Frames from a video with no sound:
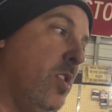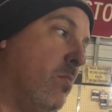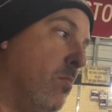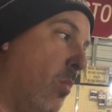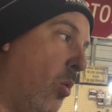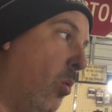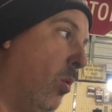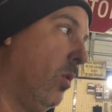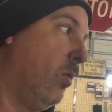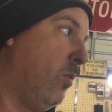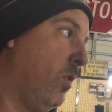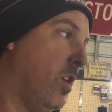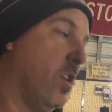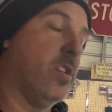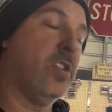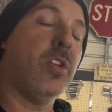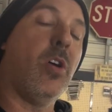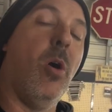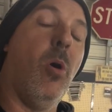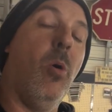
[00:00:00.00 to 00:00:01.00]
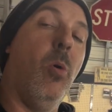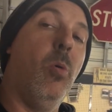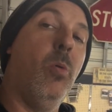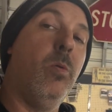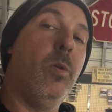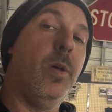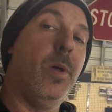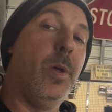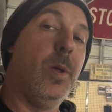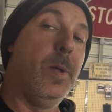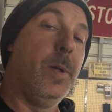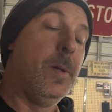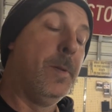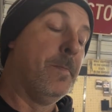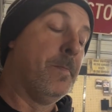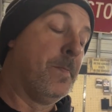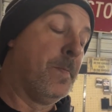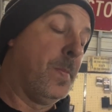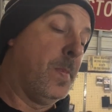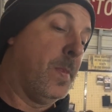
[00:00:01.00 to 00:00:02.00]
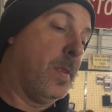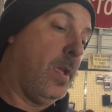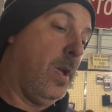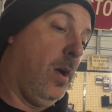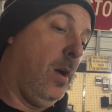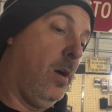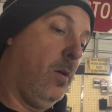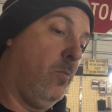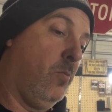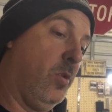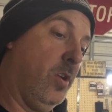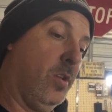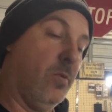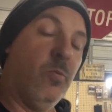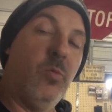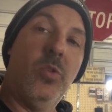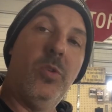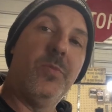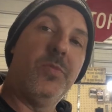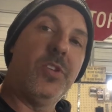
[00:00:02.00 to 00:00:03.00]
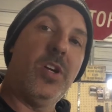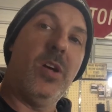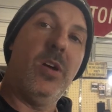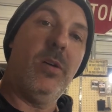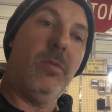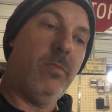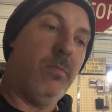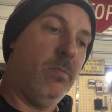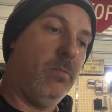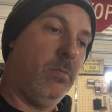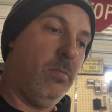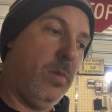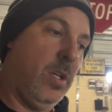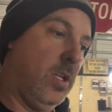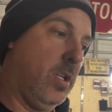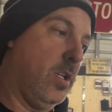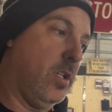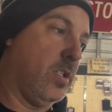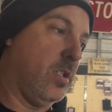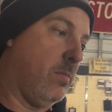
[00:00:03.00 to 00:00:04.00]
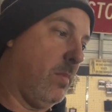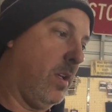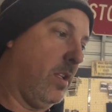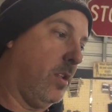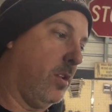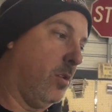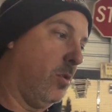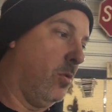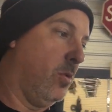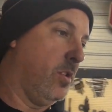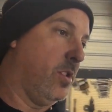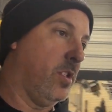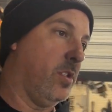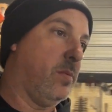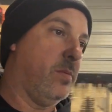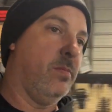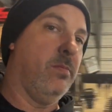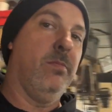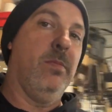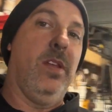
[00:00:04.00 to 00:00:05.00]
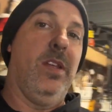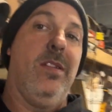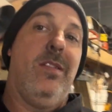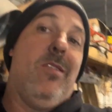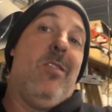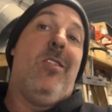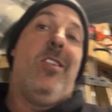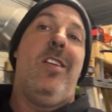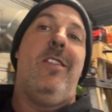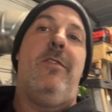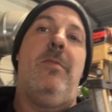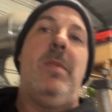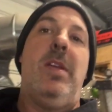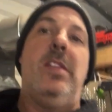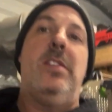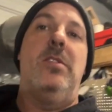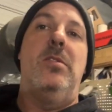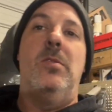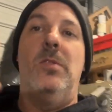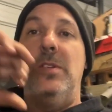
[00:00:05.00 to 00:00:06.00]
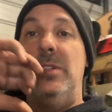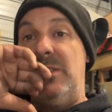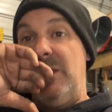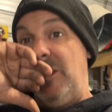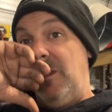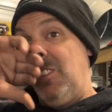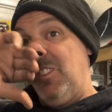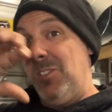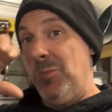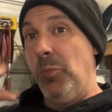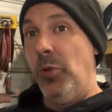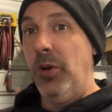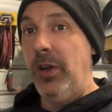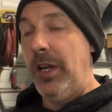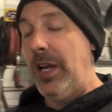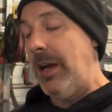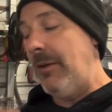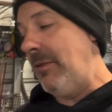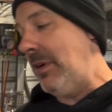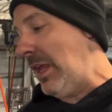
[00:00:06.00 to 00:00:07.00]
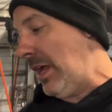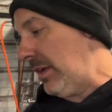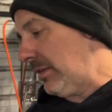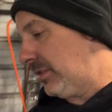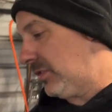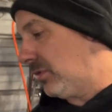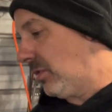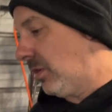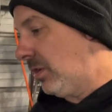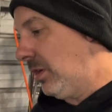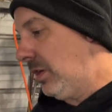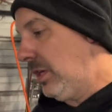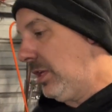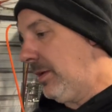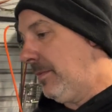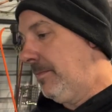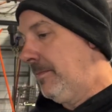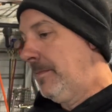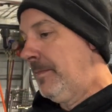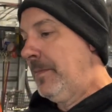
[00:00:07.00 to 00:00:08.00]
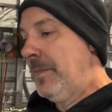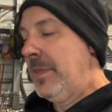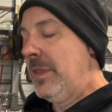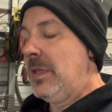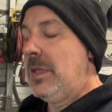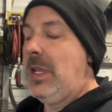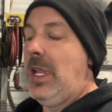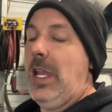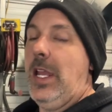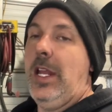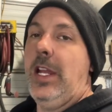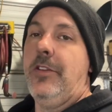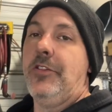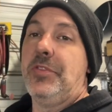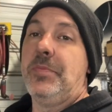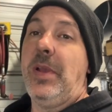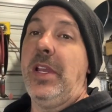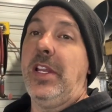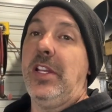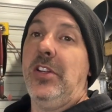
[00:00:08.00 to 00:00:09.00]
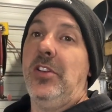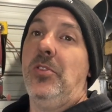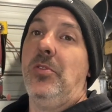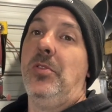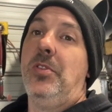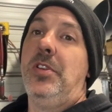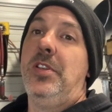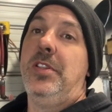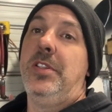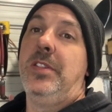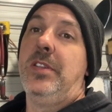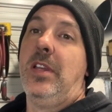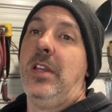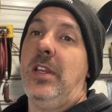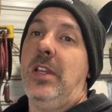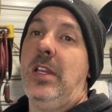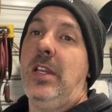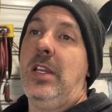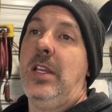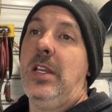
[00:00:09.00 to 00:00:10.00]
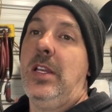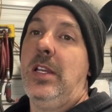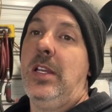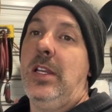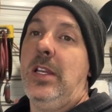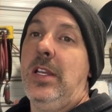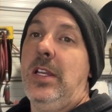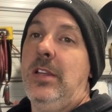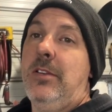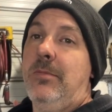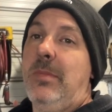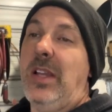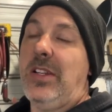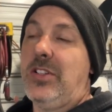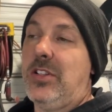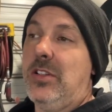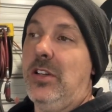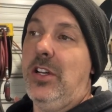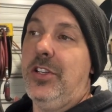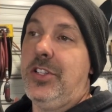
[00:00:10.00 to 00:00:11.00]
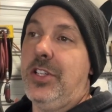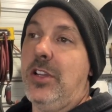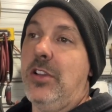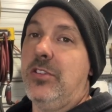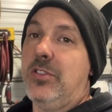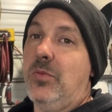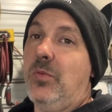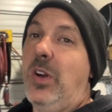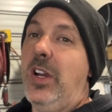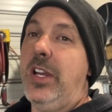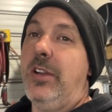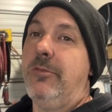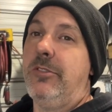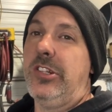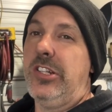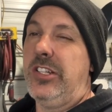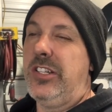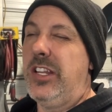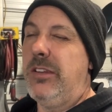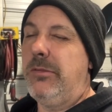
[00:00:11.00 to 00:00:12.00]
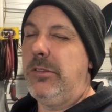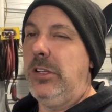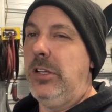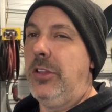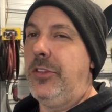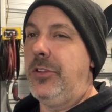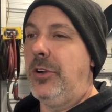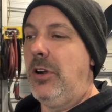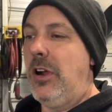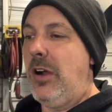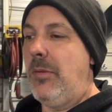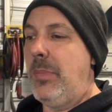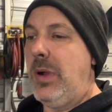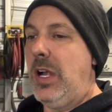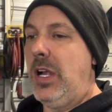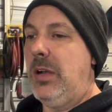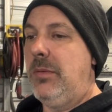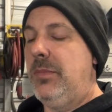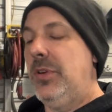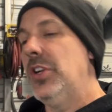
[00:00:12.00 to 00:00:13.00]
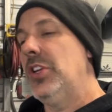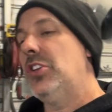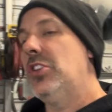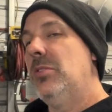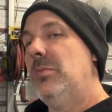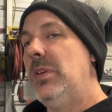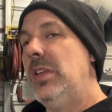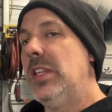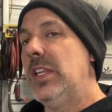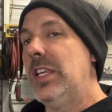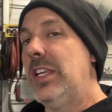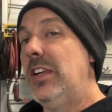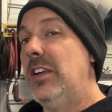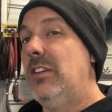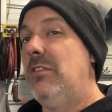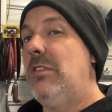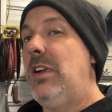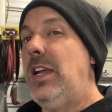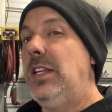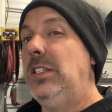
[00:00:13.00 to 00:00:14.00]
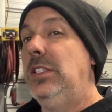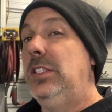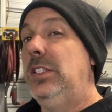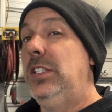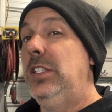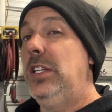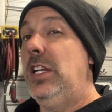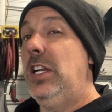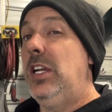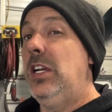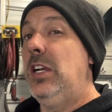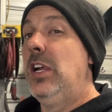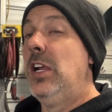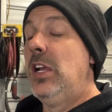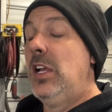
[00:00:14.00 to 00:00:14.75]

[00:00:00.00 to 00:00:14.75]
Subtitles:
more when it's cold. When it warms up, it doesn't make the noises. It hardly ever makes the noise. So this morning I went out and started it and it was making a noise. Master clutch, it goes away, which is typically a throwout bearing, but it could be the gear rattling in there.